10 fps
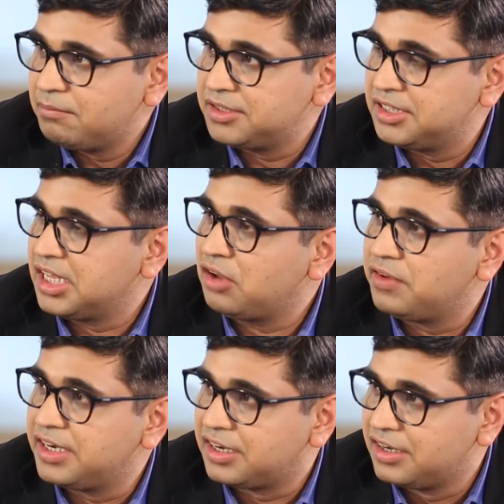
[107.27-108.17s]
but they're now
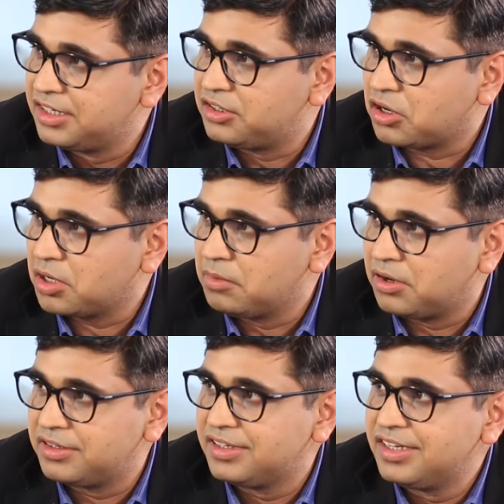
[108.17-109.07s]
very clearly talking
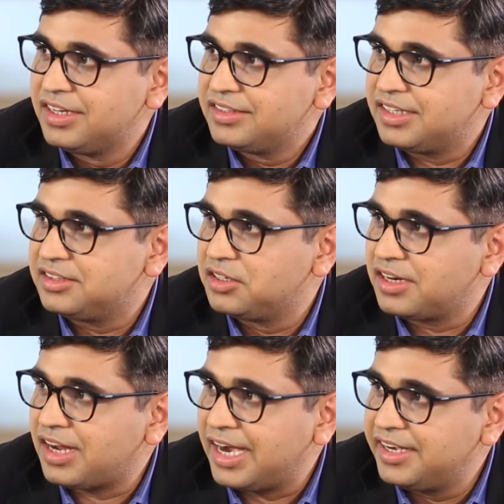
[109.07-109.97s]
about that
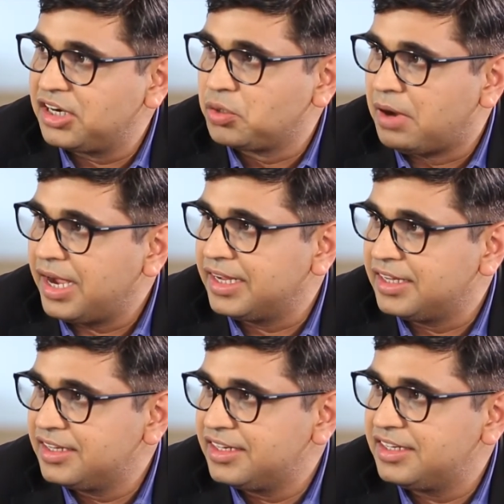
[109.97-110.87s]
the idea to
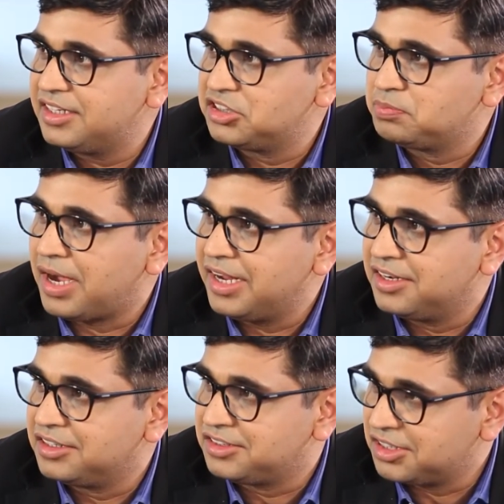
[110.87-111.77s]
buy is buy
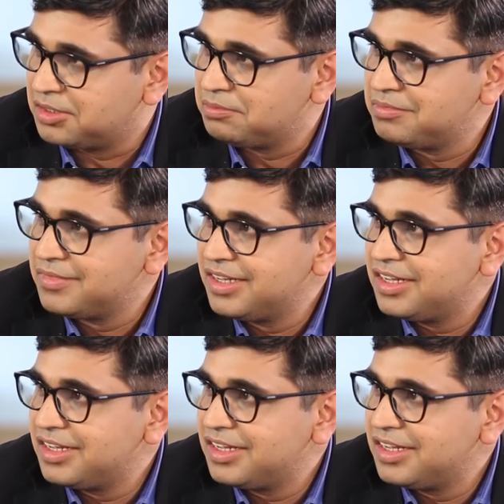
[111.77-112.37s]
a term